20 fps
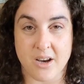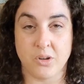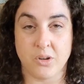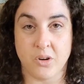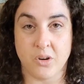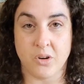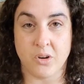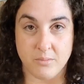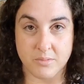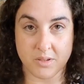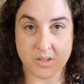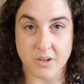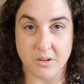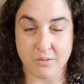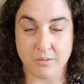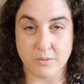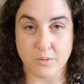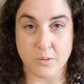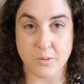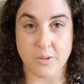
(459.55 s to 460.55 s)
your arms go
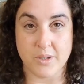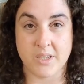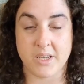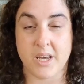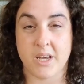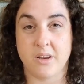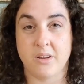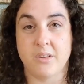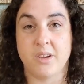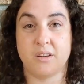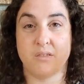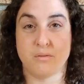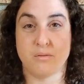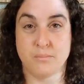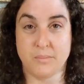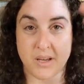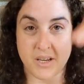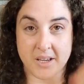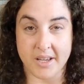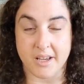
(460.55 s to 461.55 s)
forward, and you give
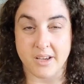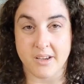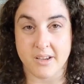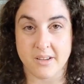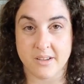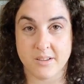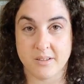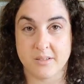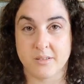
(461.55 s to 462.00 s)
big kick.